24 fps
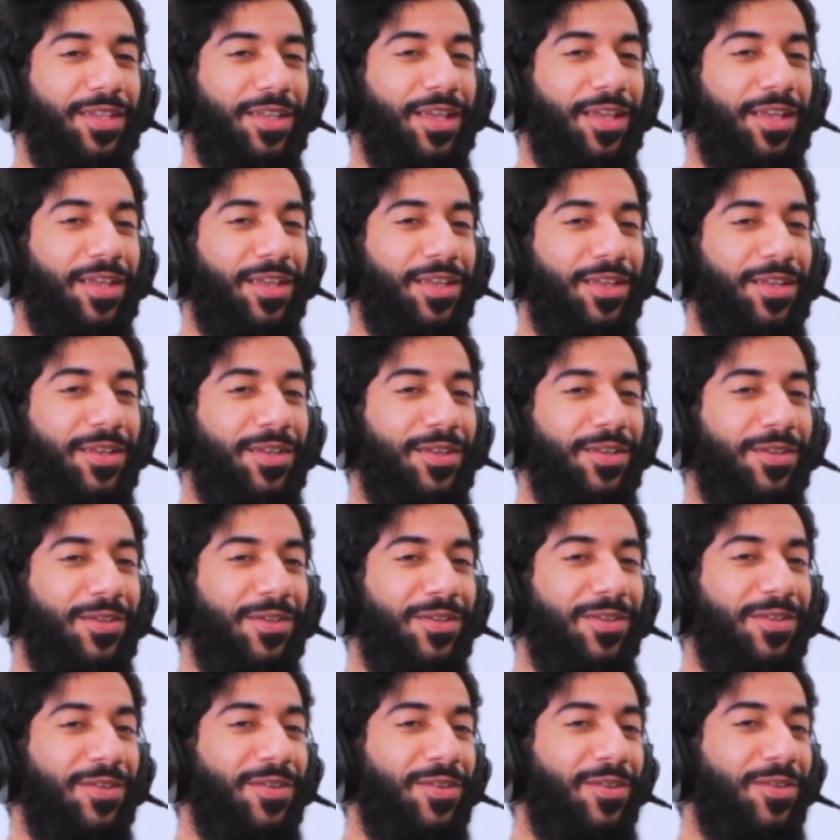
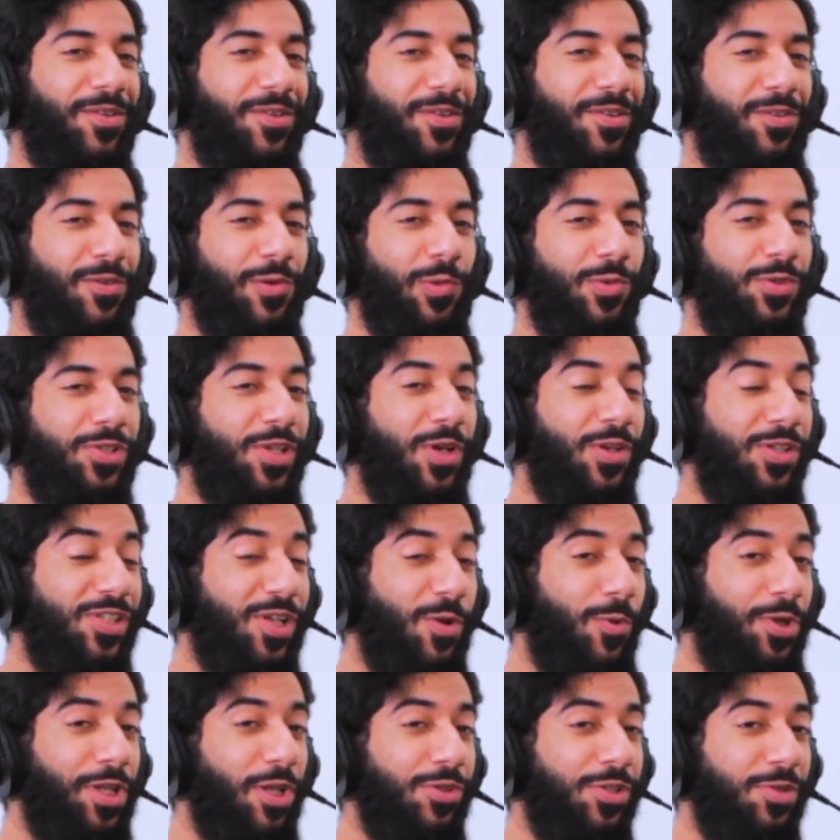uh, there was uh,
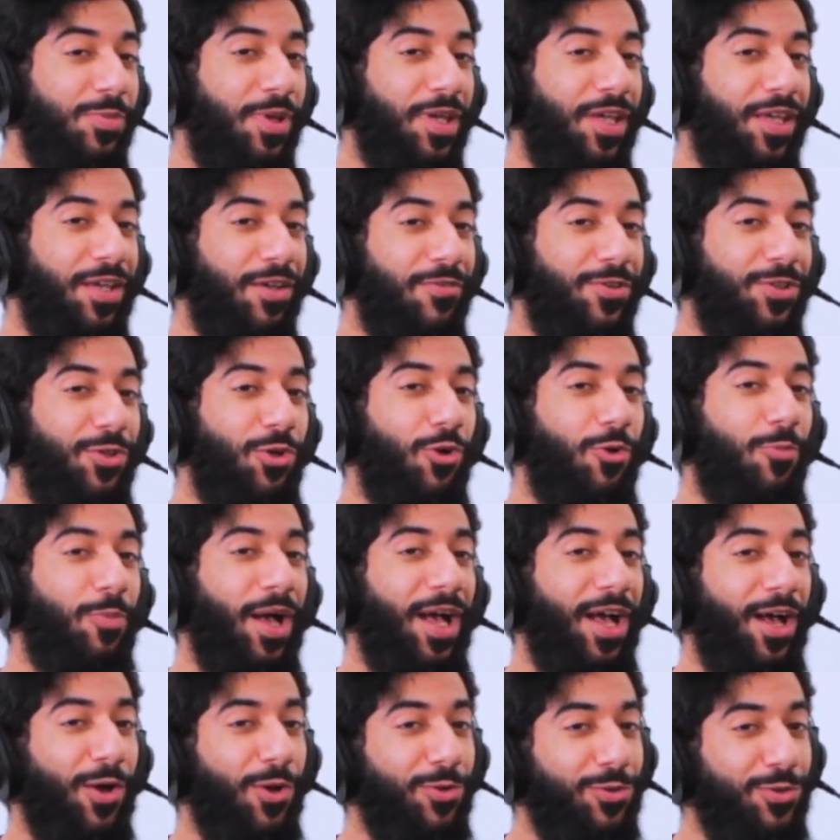someone I was making a video
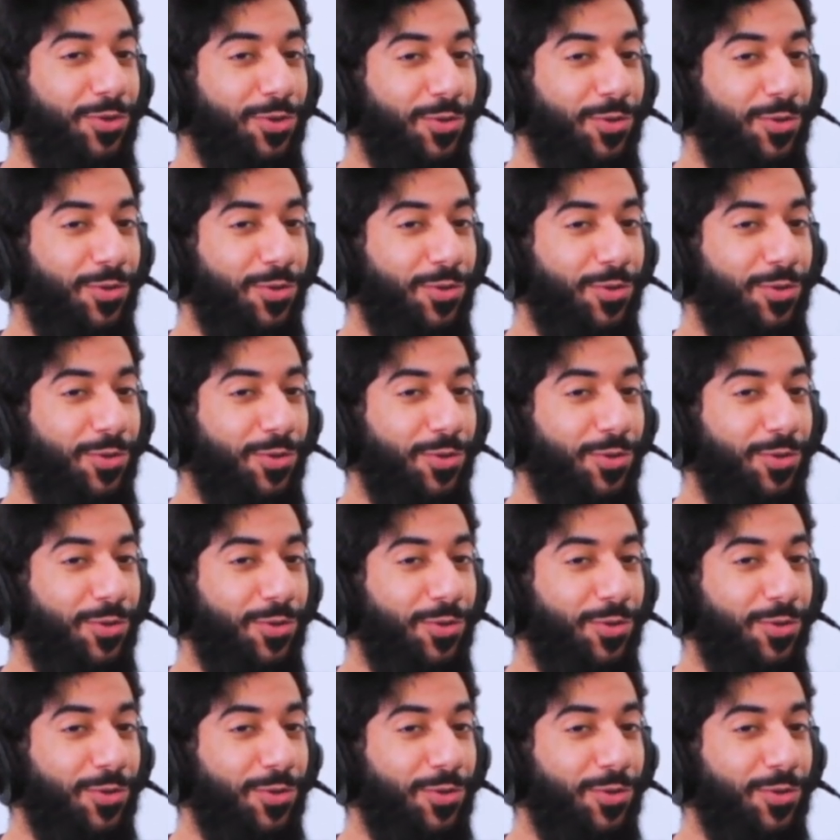about